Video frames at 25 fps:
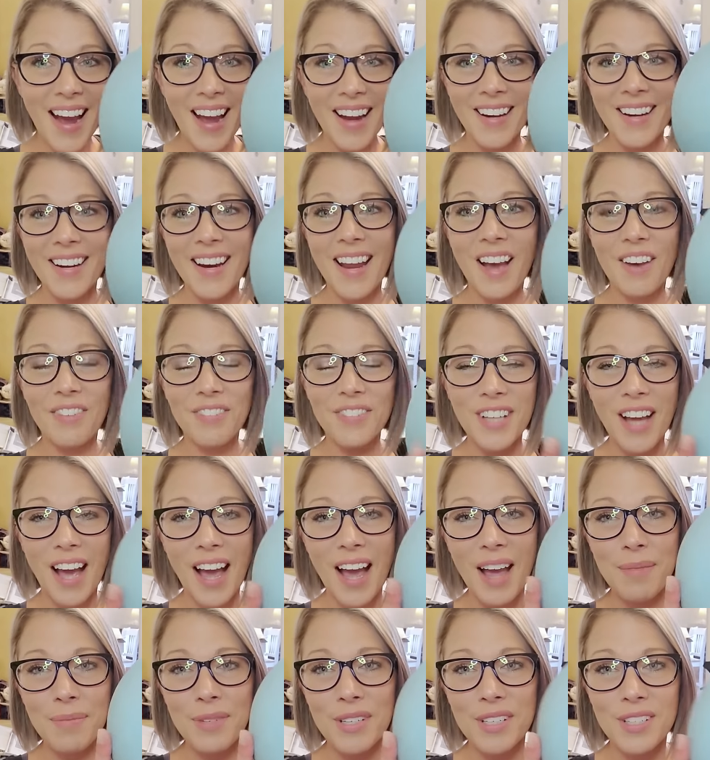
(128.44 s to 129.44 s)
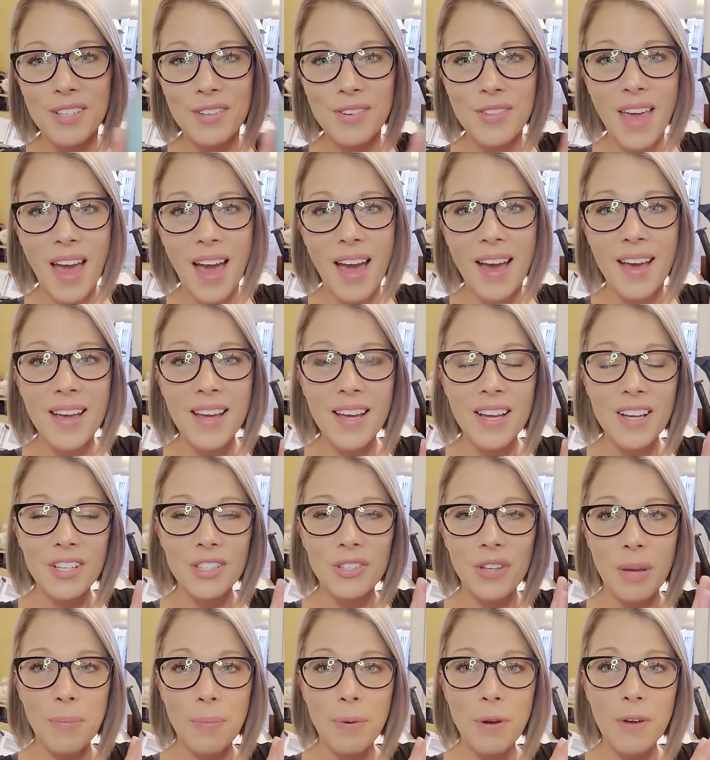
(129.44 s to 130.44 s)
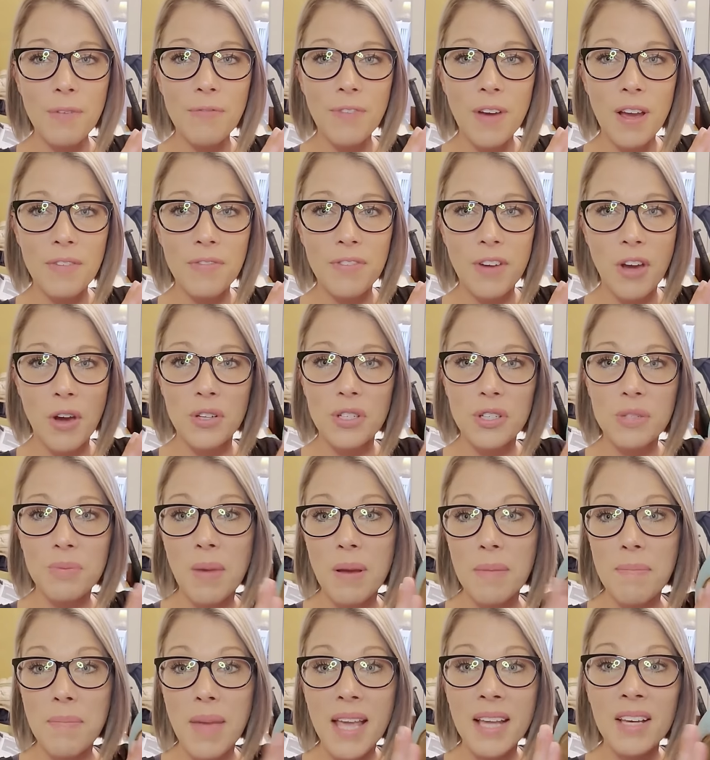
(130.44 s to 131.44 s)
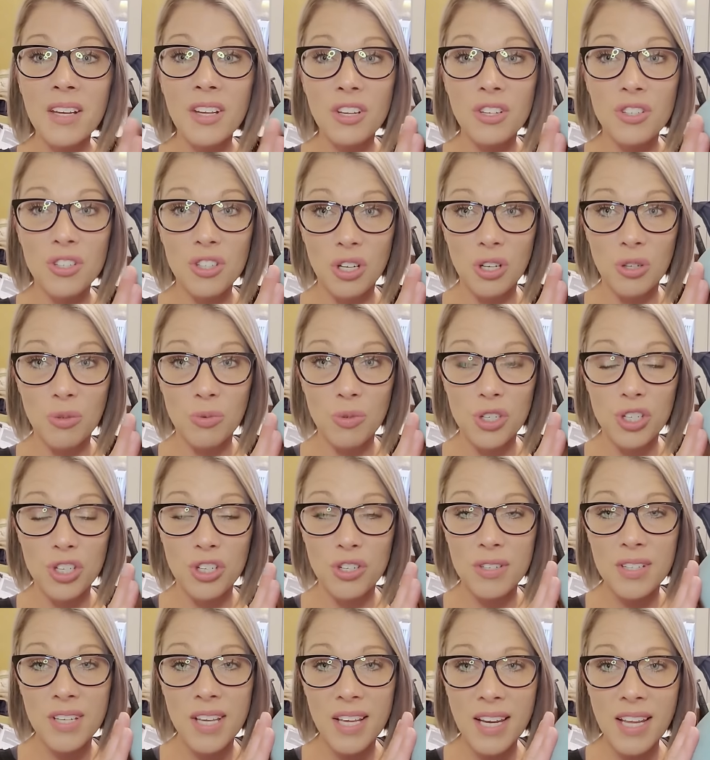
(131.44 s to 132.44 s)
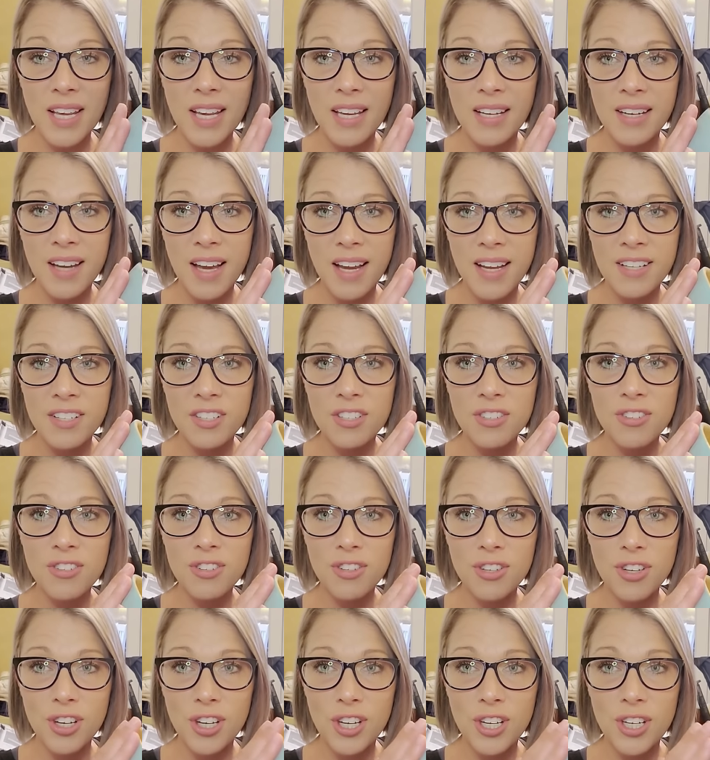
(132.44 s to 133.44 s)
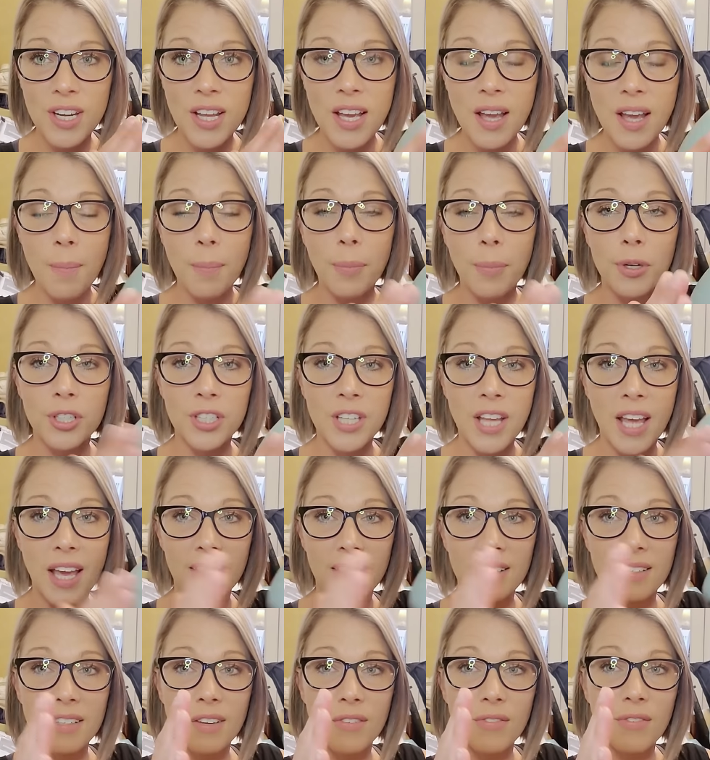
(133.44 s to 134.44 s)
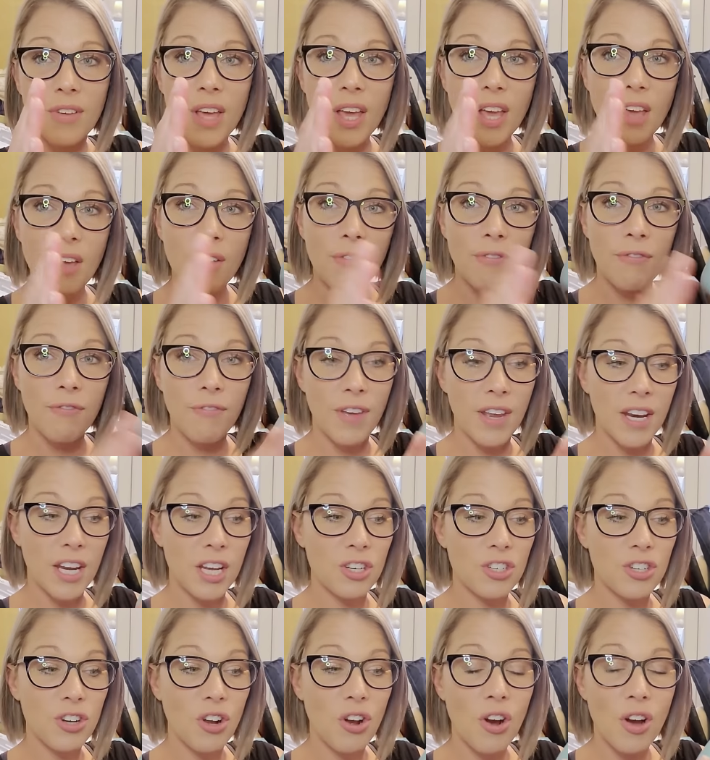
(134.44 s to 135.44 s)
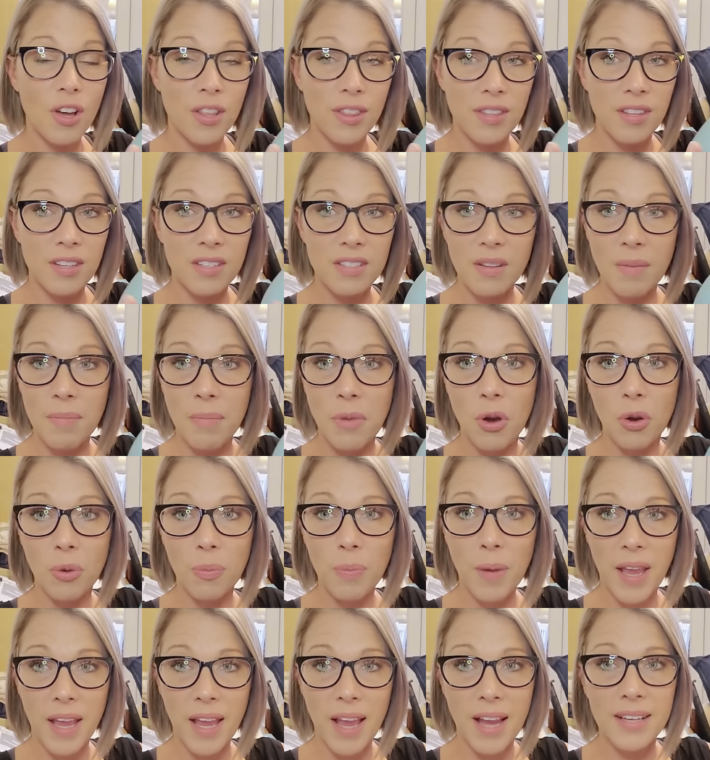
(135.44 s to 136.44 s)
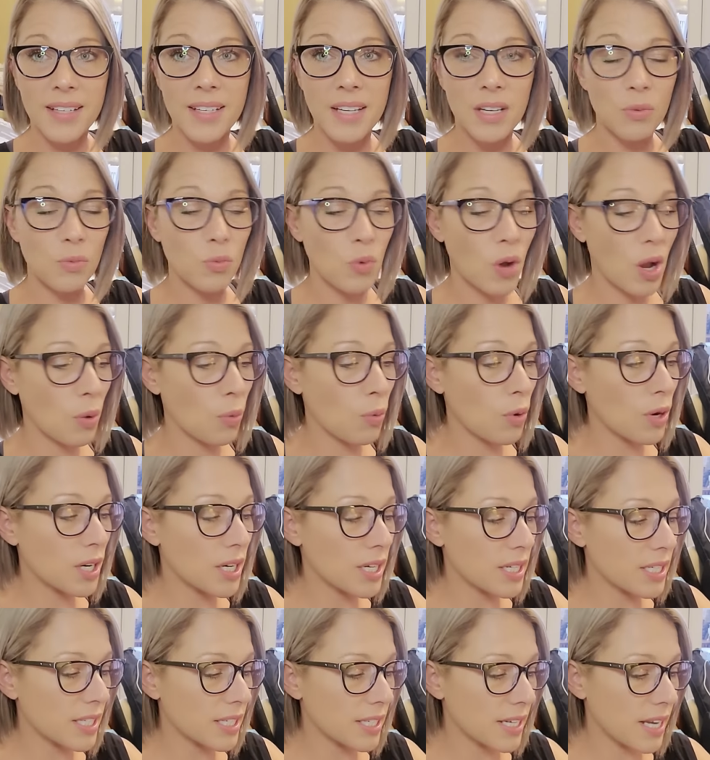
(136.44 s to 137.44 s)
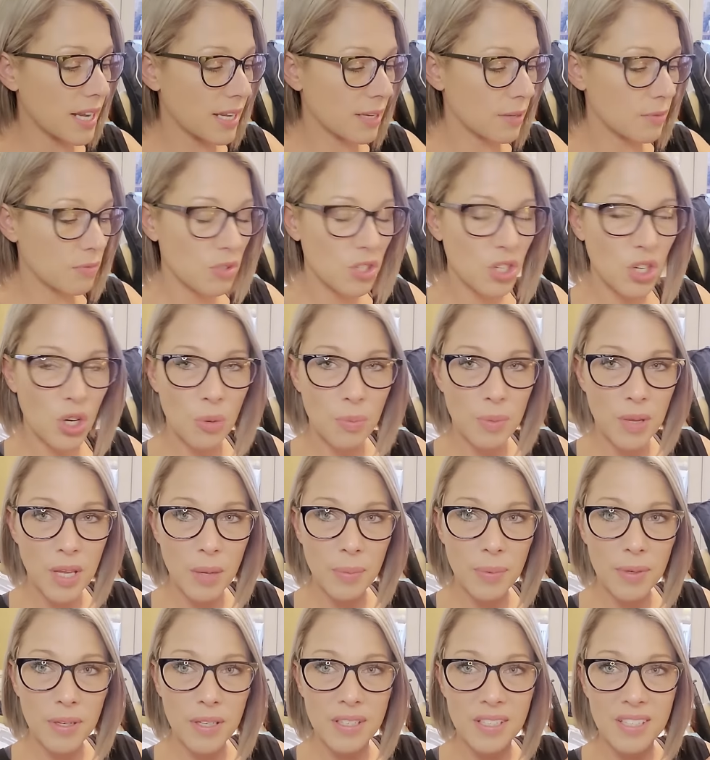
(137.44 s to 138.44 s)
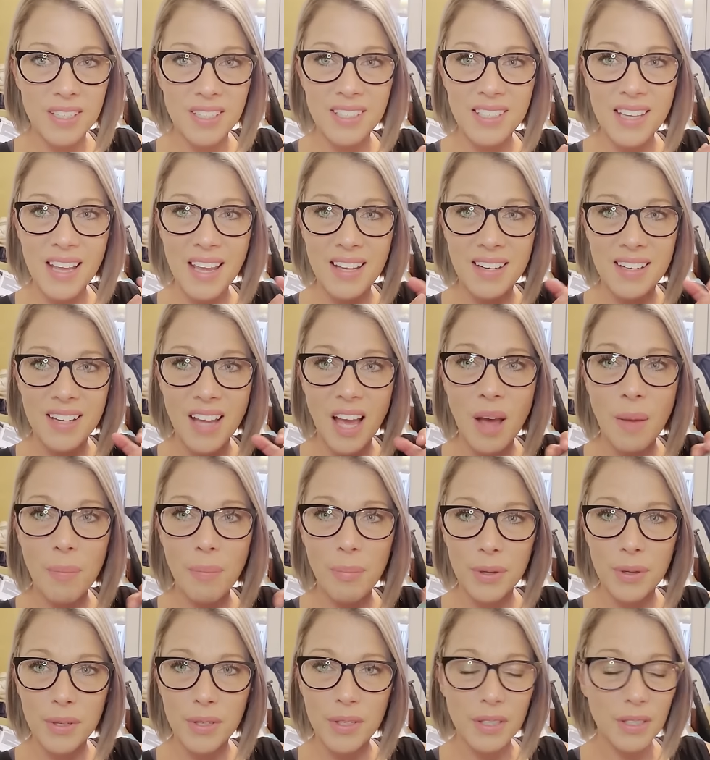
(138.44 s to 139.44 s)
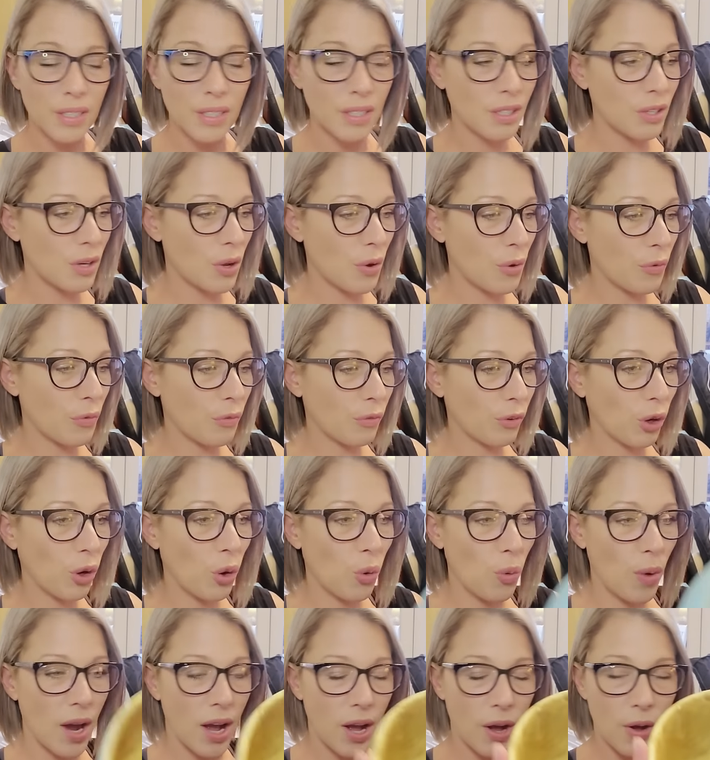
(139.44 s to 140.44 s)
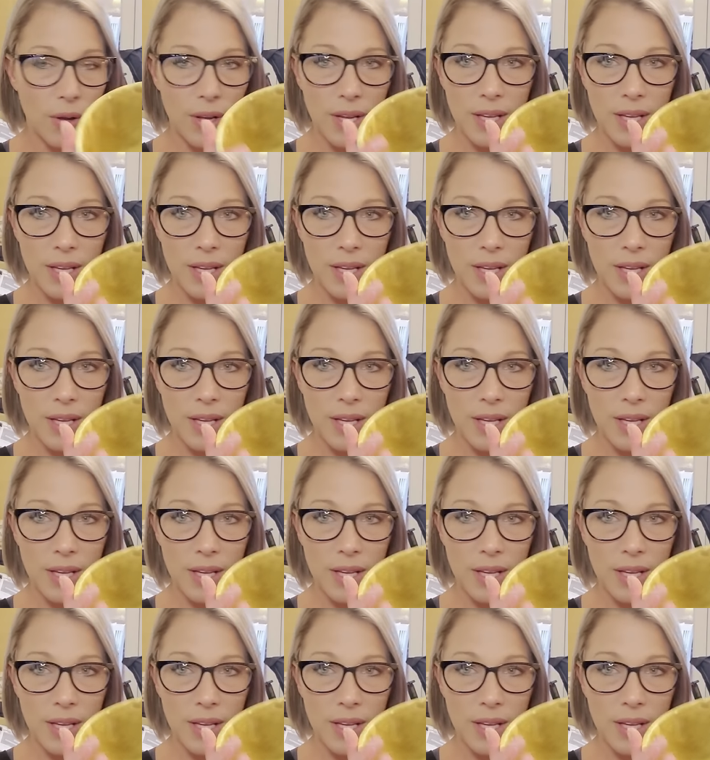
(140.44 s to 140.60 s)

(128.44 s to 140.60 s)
I didn't have time to do that. So I put five coats. My main concern was just getting a nice, good, protective finish on this milk paint. I didn't, I wanted to, you know, be able to stand up, you know, for a while.